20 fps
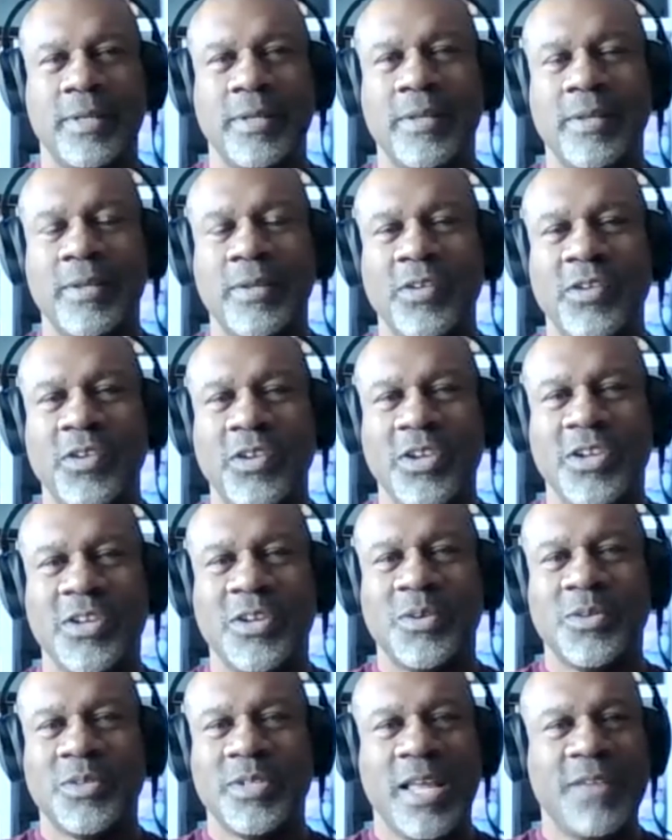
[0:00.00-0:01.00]

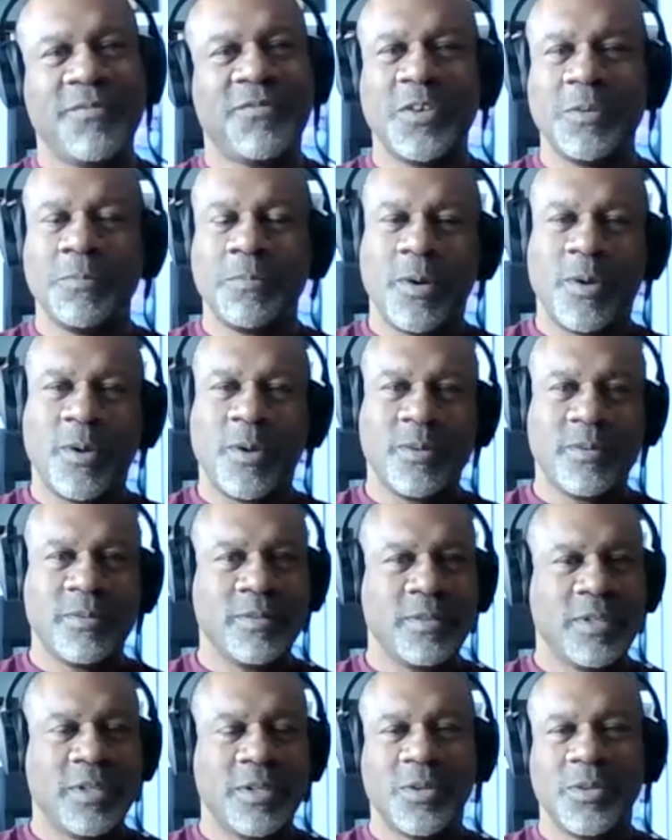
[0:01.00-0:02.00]
It's not
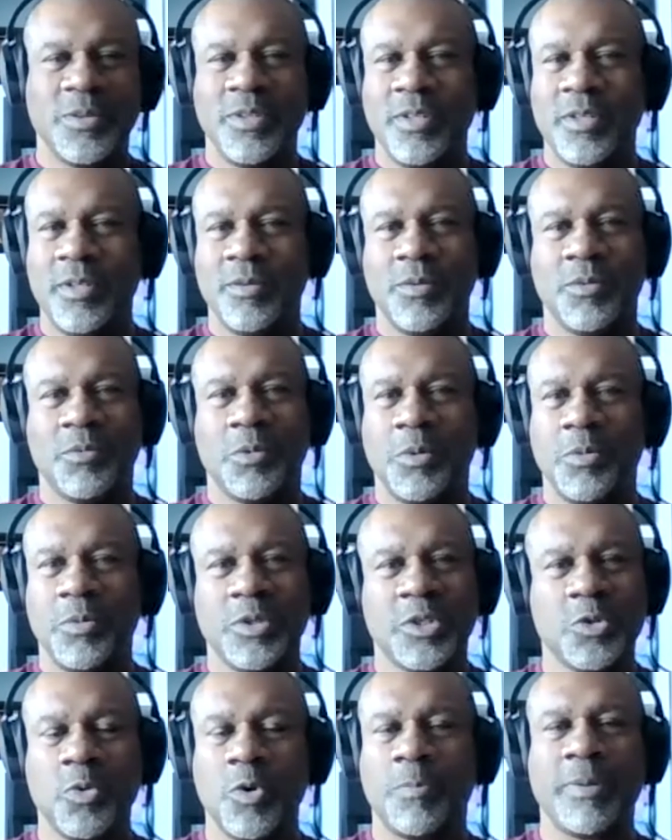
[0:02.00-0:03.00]
football. We
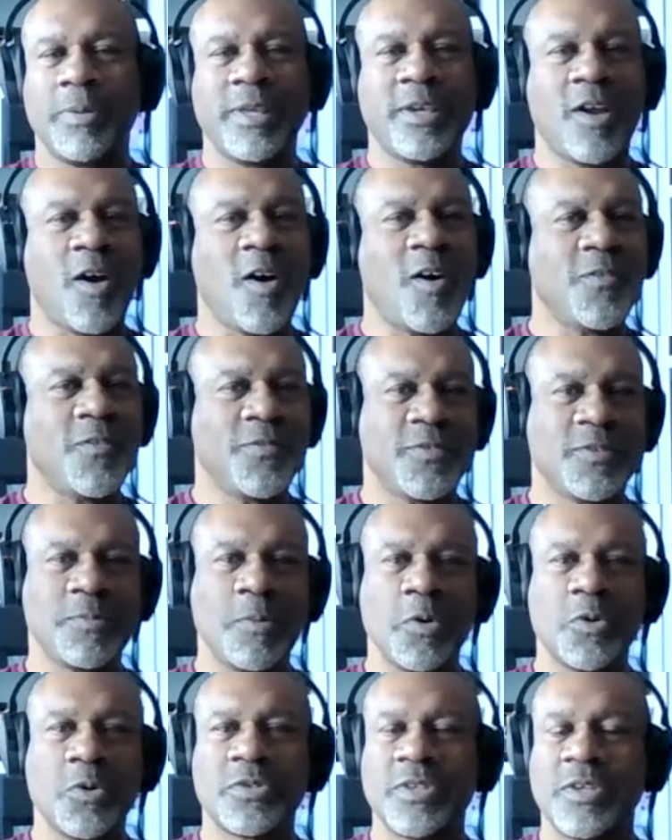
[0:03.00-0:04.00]
just want to play golf,
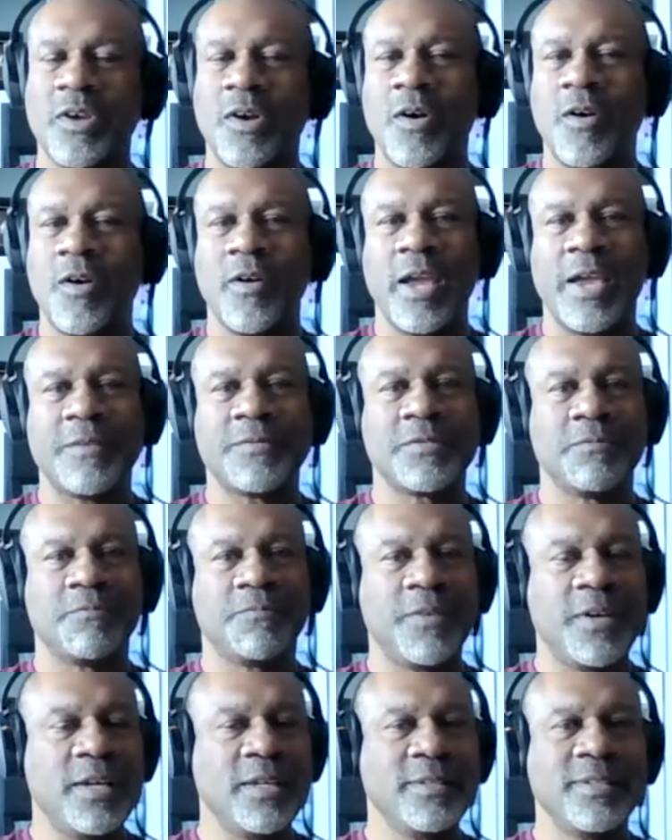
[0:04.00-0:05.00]
smoke a cigar, have some
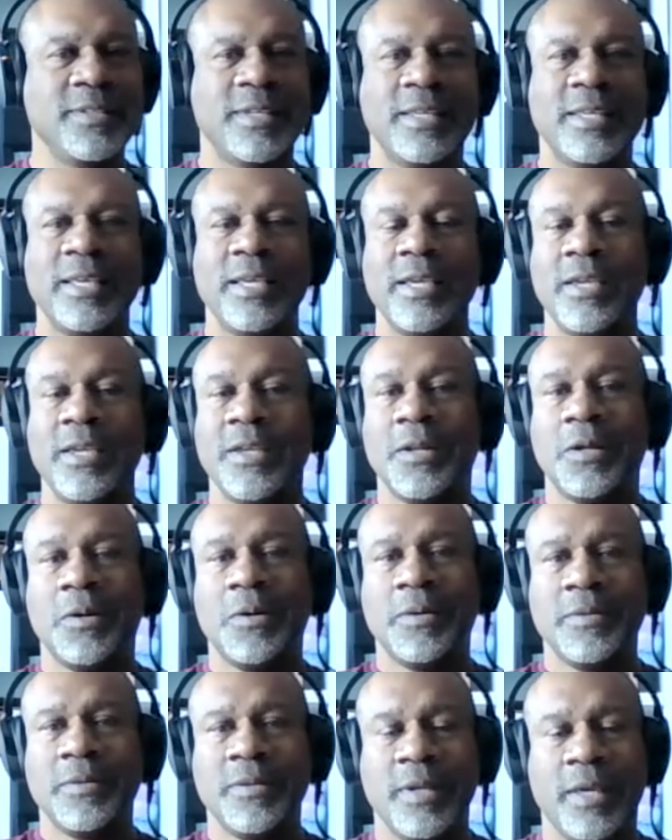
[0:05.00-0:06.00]
fun,
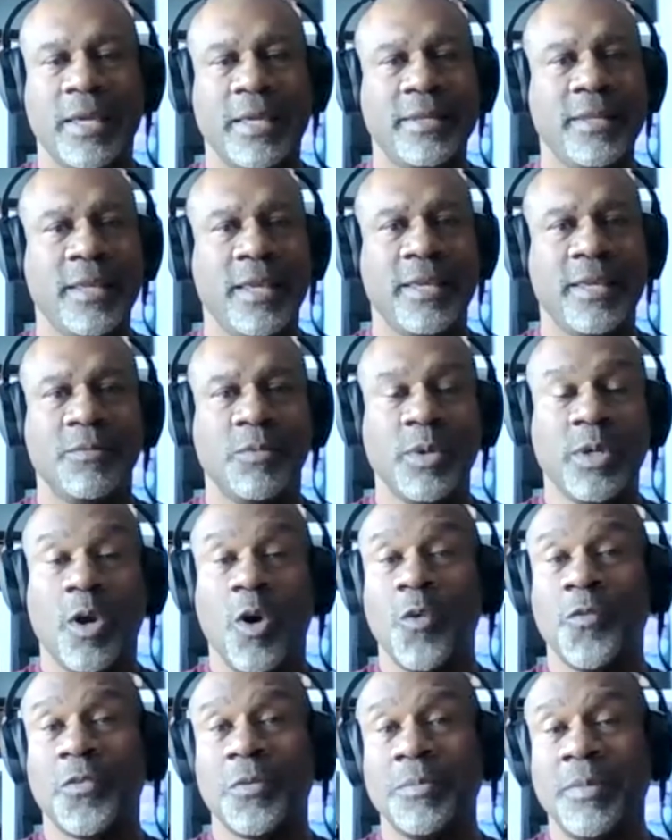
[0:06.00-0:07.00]
and we
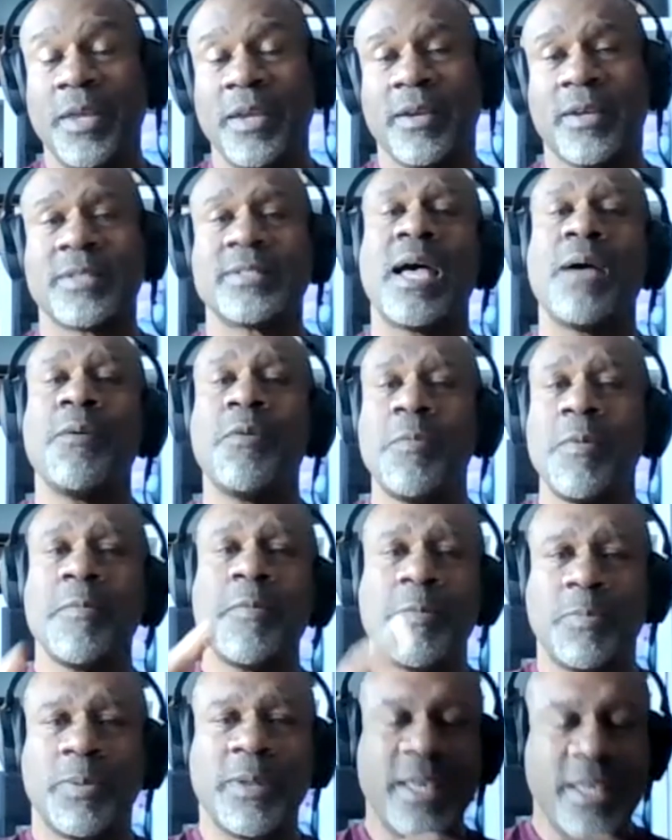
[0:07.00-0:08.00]
go from there. Because I
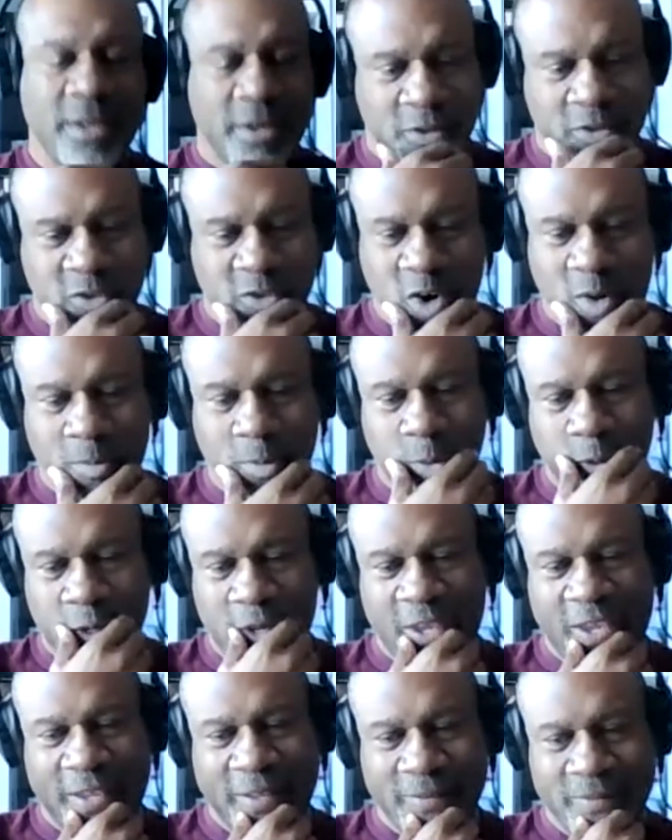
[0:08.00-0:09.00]
remember playing in a tournament with
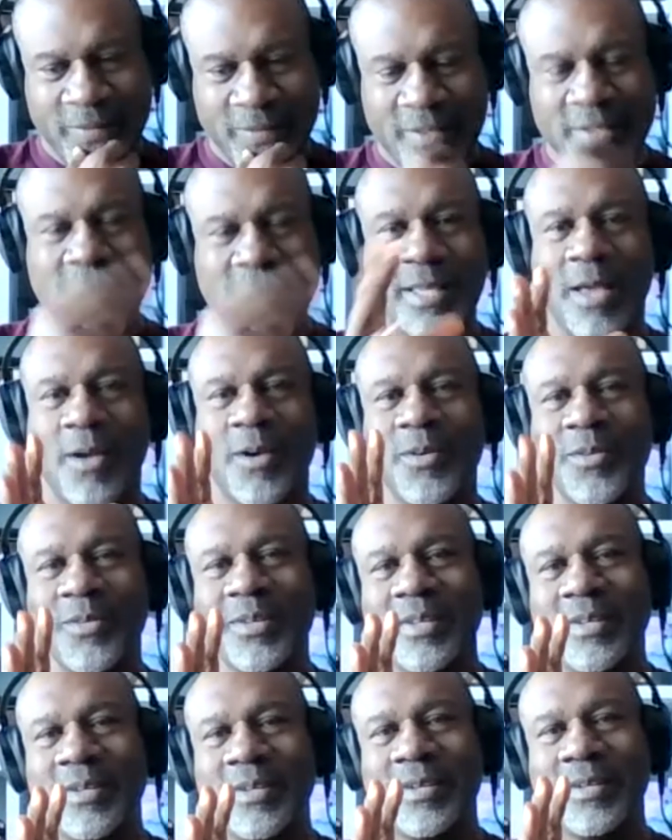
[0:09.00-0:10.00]
Ed. This is
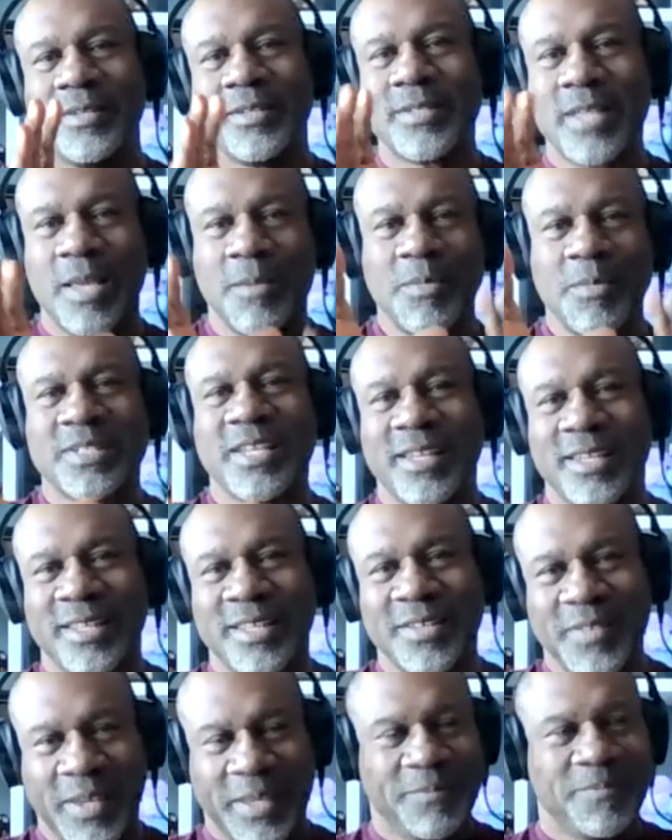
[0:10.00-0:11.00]
how much I
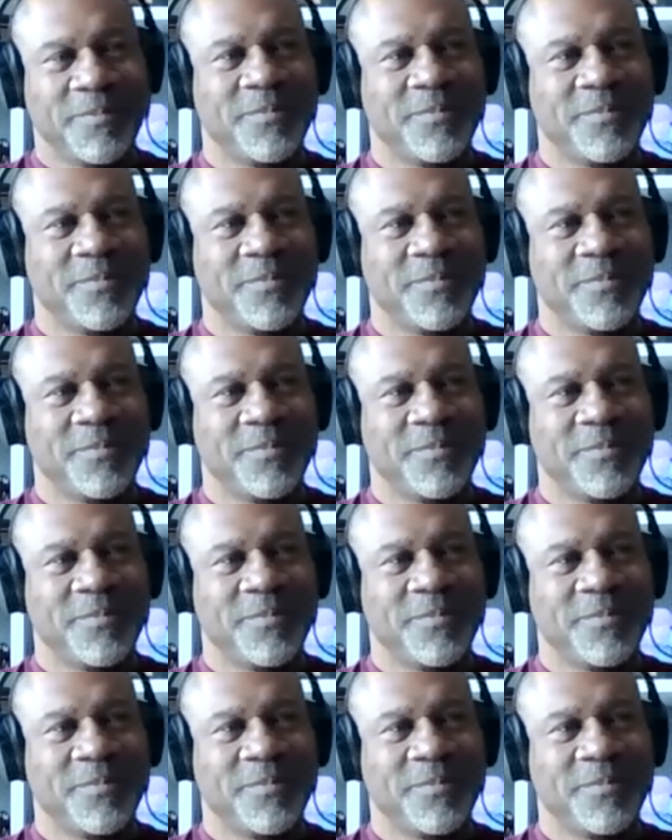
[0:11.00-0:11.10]
love Ed.